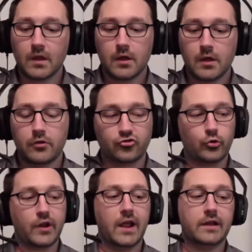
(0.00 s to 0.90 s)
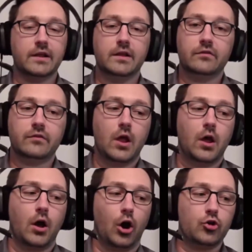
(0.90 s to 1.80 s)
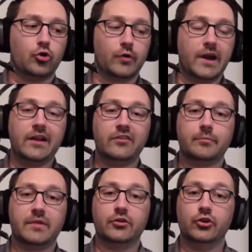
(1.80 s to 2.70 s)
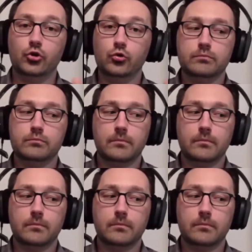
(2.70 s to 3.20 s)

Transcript: The shorthand is, are you creating something new